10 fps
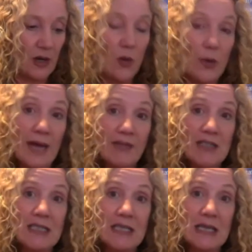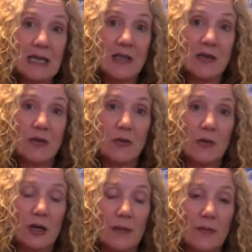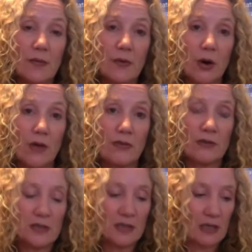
we haven't seen any new um, new offers.